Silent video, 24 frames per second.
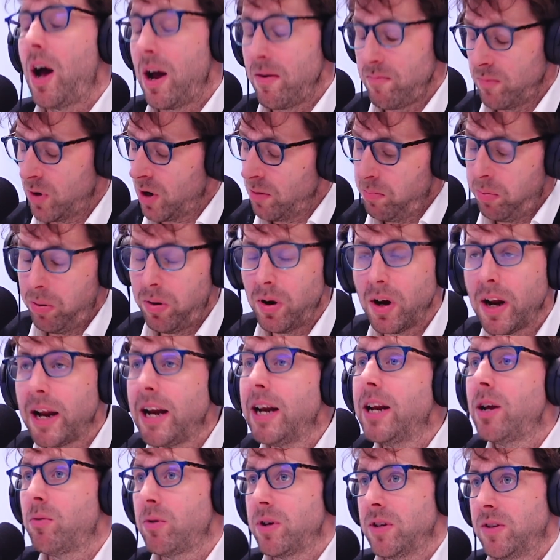I'm
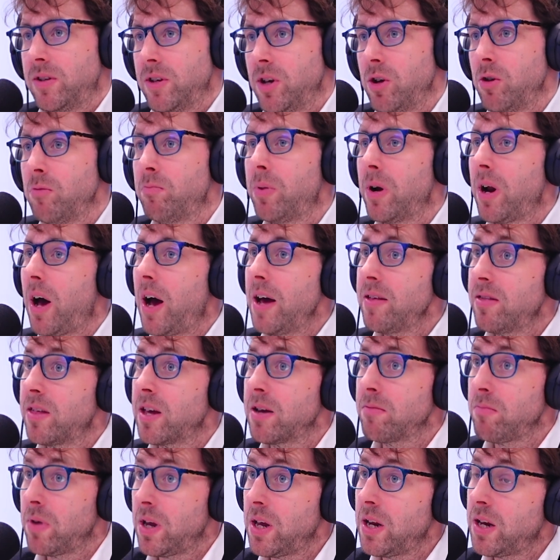completely with you, but I
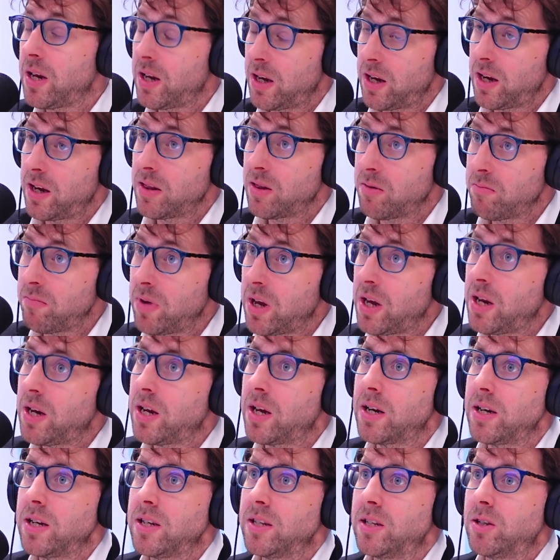think the
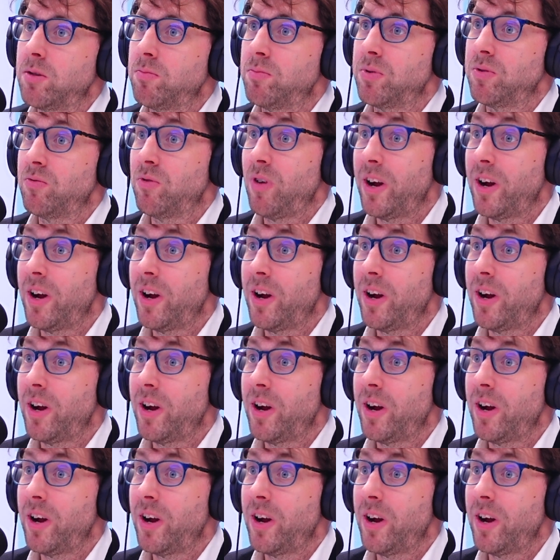media needs to be